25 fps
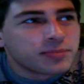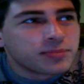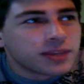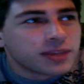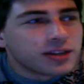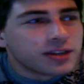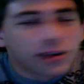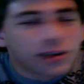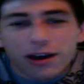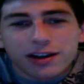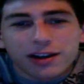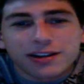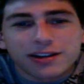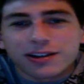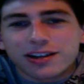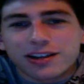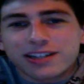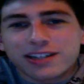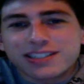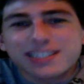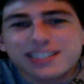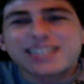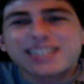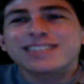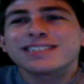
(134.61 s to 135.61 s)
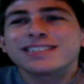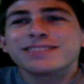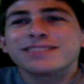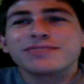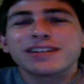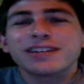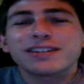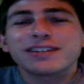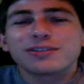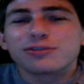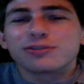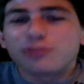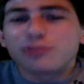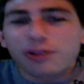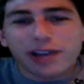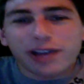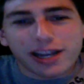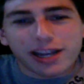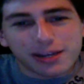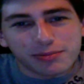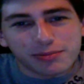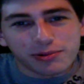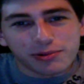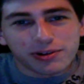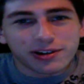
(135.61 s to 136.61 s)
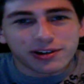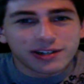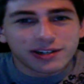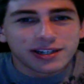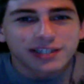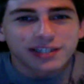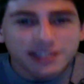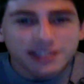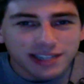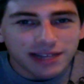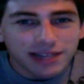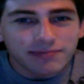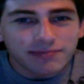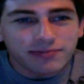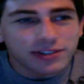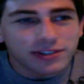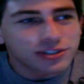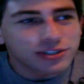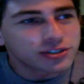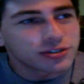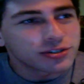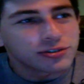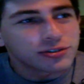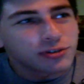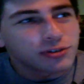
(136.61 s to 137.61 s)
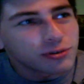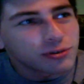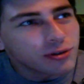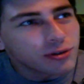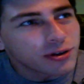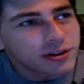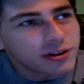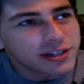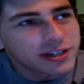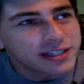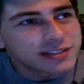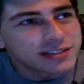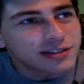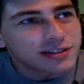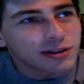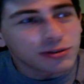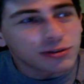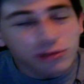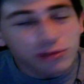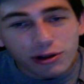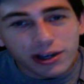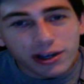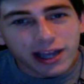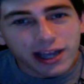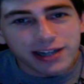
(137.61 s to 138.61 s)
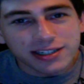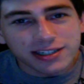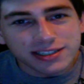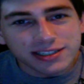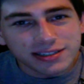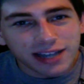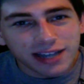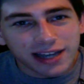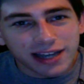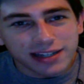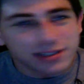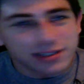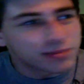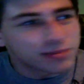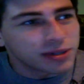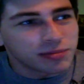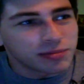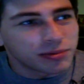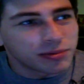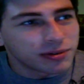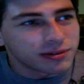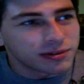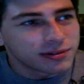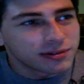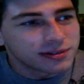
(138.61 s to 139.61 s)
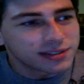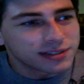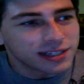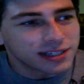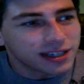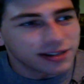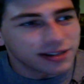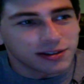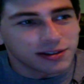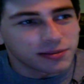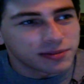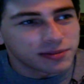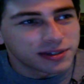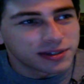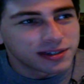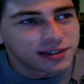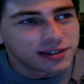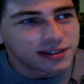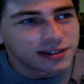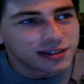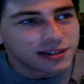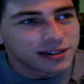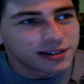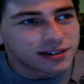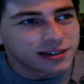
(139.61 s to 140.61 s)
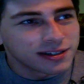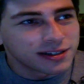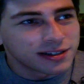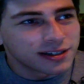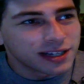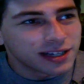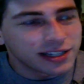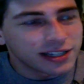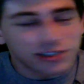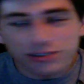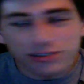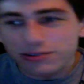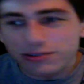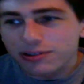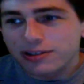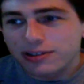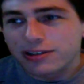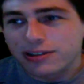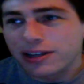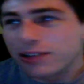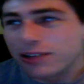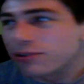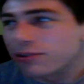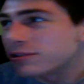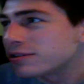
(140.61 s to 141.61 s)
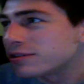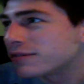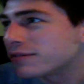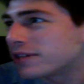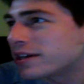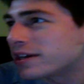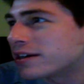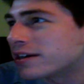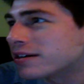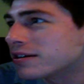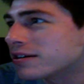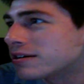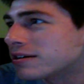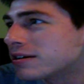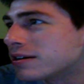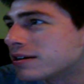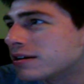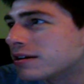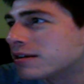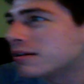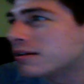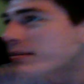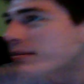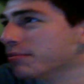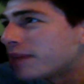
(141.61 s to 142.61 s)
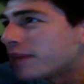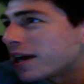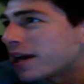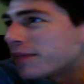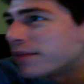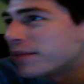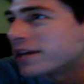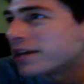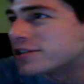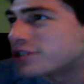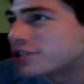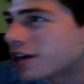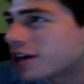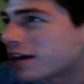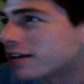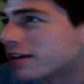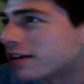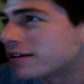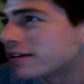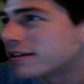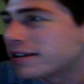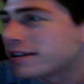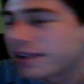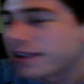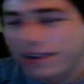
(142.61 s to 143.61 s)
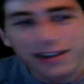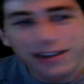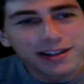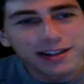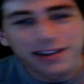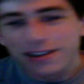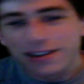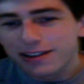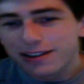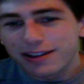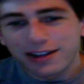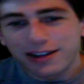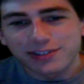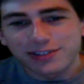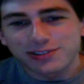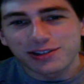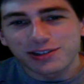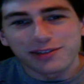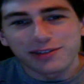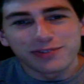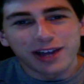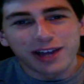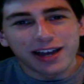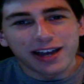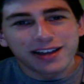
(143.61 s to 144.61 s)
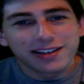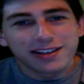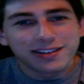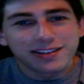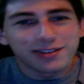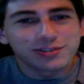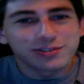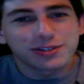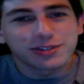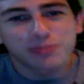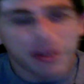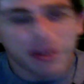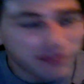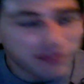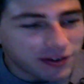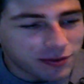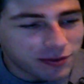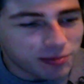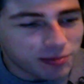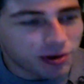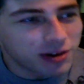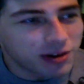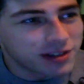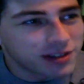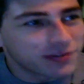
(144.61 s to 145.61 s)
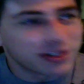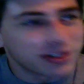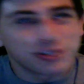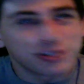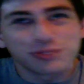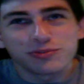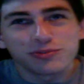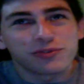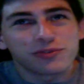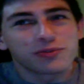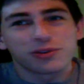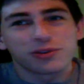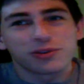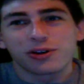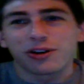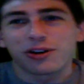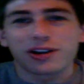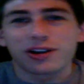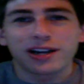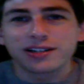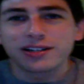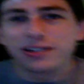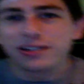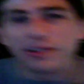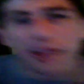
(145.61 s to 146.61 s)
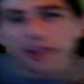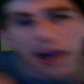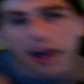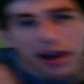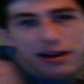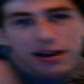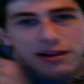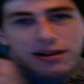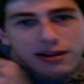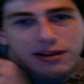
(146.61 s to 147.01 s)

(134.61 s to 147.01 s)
None. He doesn't even need to look anymore. Sam Fisher no longer needs to look at his people to kill him. He looks over here, bam, headshot. I just love that. That was like my favorite part of the Avengers movie when Hawkeye did that.